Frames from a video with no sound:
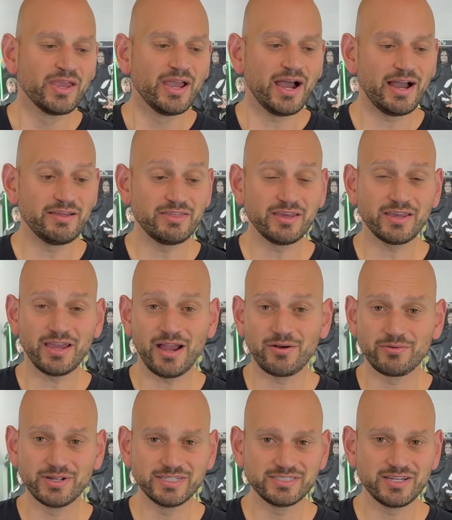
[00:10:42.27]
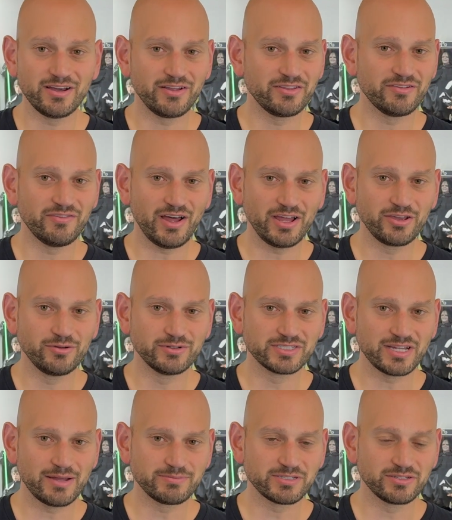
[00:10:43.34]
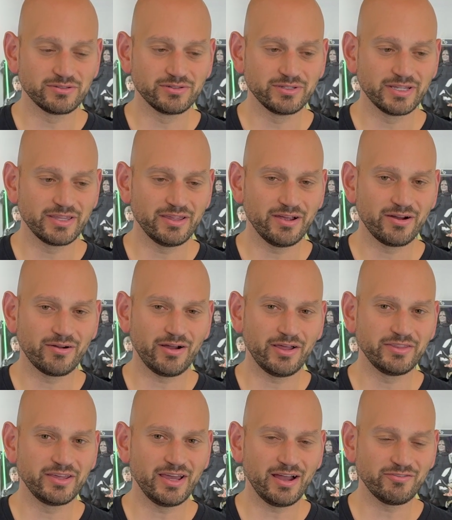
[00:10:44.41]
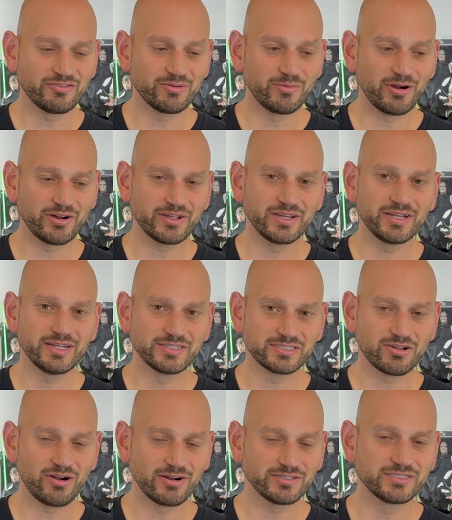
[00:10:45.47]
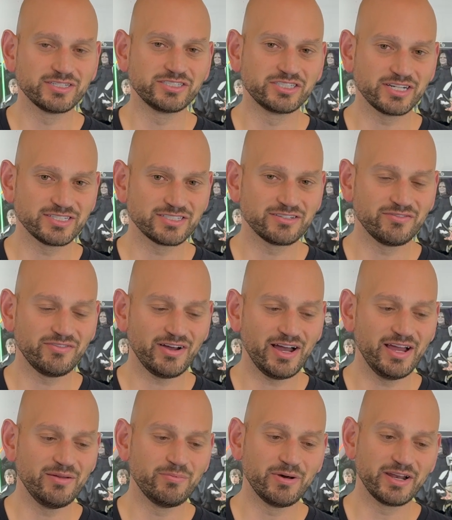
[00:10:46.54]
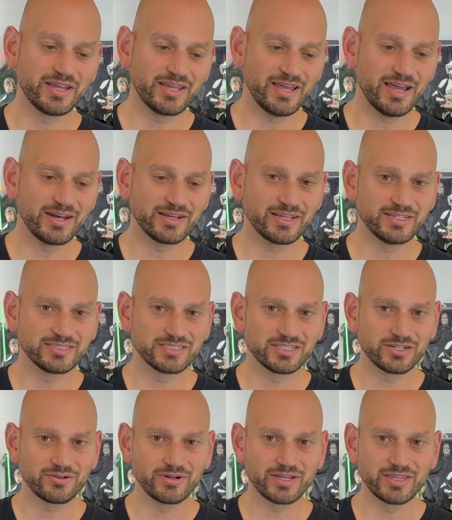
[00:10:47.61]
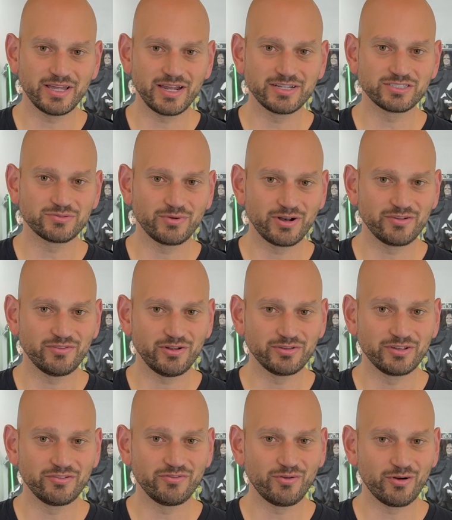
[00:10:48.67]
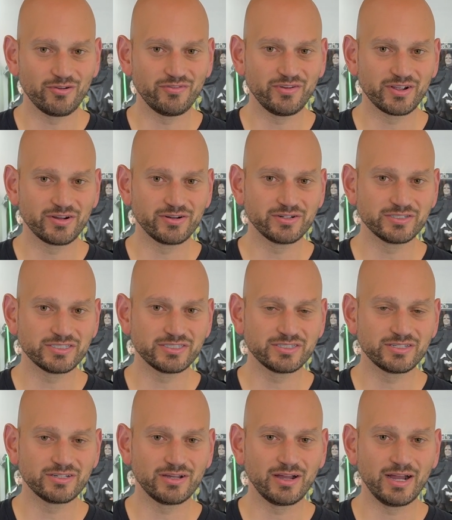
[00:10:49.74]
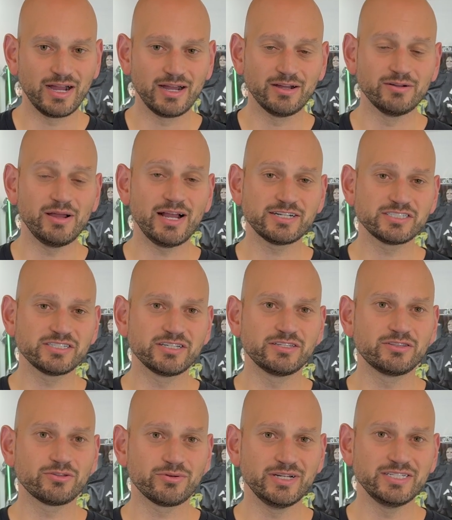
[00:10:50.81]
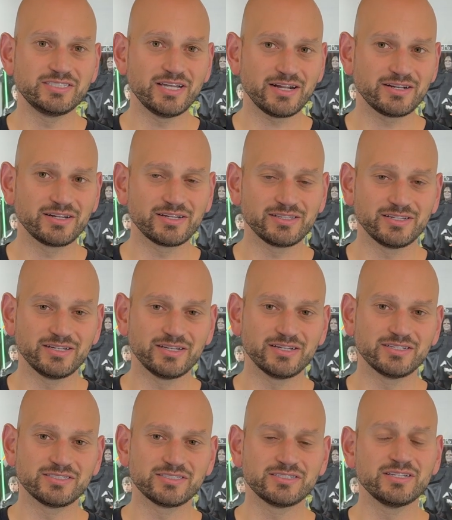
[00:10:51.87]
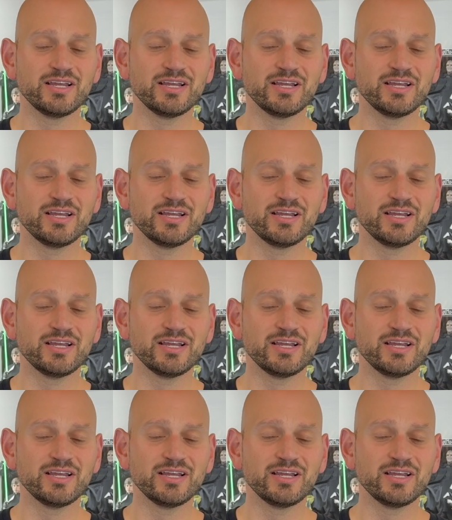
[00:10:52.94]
I think at retail, the value is absolutely there. On the aftermarket, it's hard to justify, but again, considering that it's one of only four figures, actually three technically, because